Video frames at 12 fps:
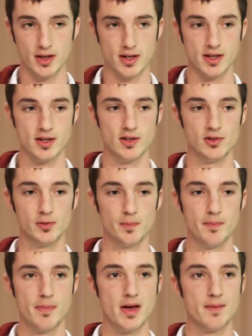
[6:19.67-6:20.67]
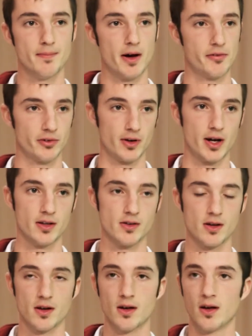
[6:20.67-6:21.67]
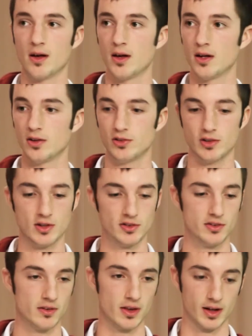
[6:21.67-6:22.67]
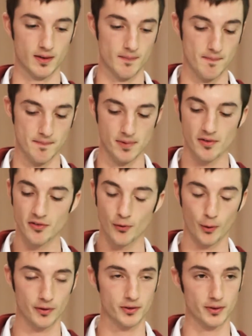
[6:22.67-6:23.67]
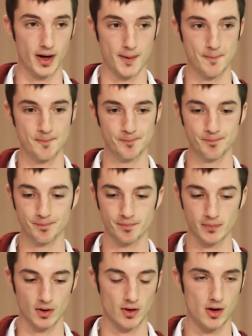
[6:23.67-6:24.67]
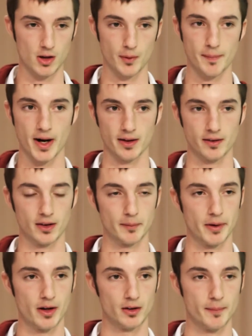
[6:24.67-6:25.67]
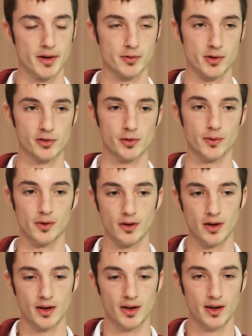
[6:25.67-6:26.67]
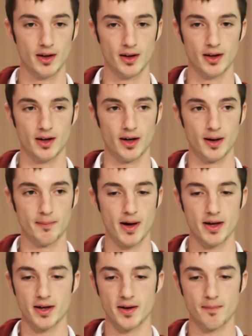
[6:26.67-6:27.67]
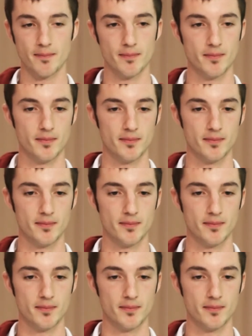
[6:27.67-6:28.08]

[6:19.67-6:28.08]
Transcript: is been my friend since like the fourth grade, all the way back to the elementary school. Uh, I met him